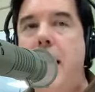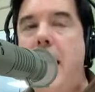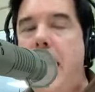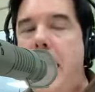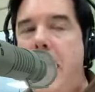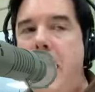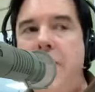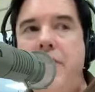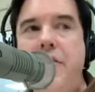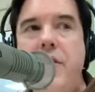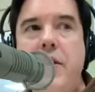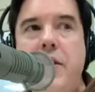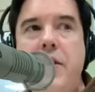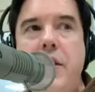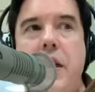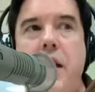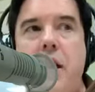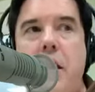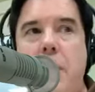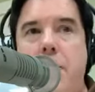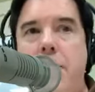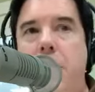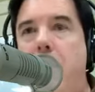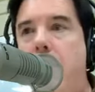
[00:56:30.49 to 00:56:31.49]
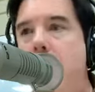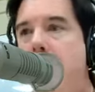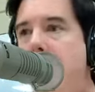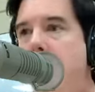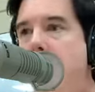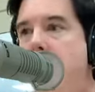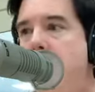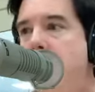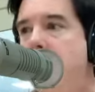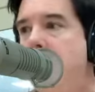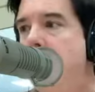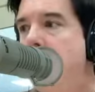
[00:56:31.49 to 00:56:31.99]
Everything about
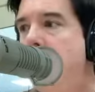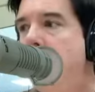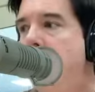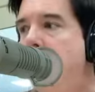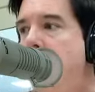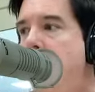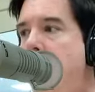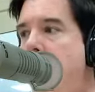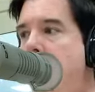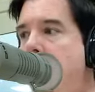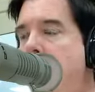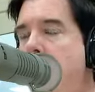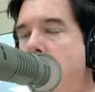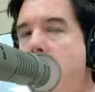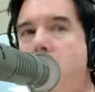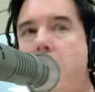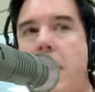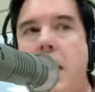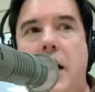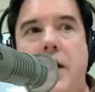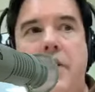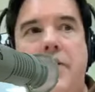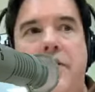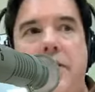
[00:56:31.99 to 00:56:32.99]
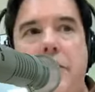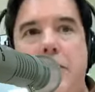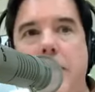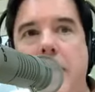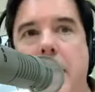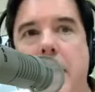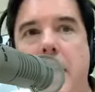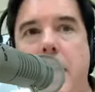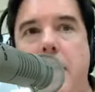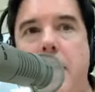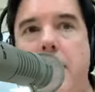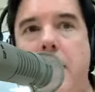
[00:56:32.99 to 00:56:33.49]
Heather you got from
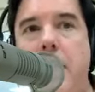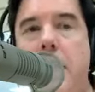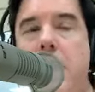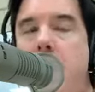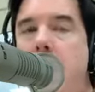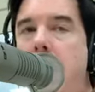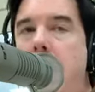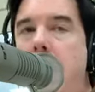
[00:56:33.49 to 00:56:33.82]
him.